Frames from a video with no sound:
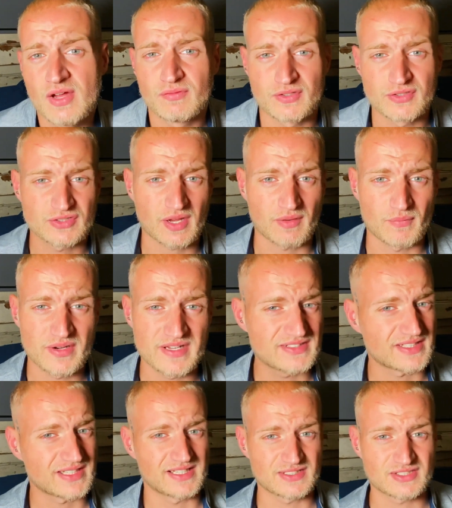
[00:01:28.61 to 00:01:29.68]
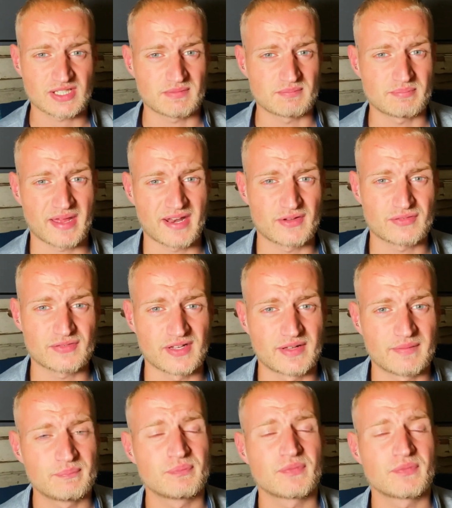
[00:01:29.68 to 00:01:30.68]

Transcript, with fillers: for some reason there's some benefit